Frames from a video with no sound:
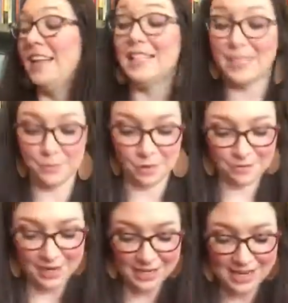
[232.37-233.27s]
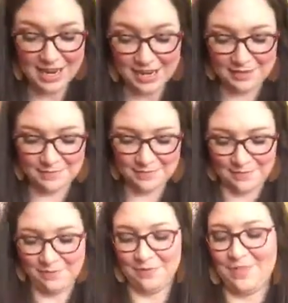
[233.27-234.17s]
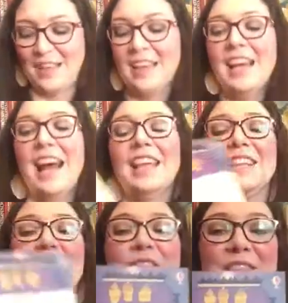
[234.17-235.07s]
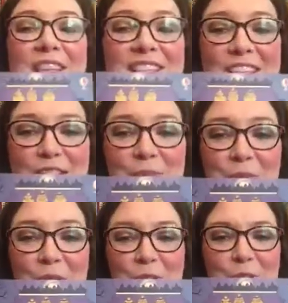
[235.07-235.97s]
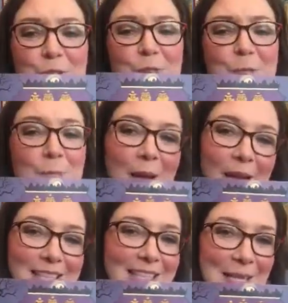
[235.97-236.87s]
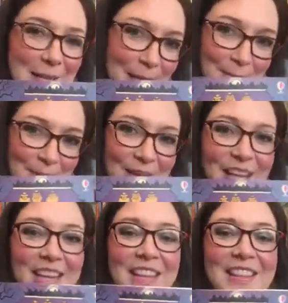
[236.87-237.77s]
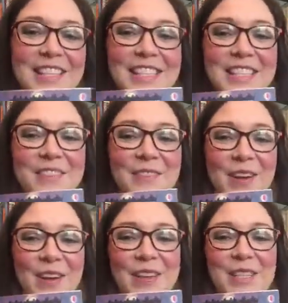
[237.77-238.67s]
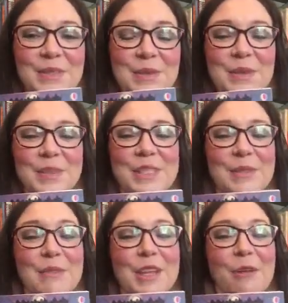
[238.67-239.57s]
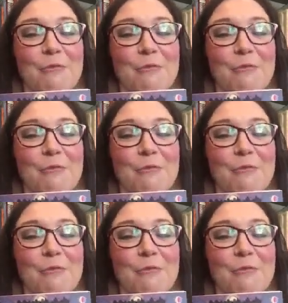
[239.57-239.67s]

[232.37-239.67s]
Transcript: and it's $12.99. I love this Usborne Official Spies Guidebook. This is very true to some of the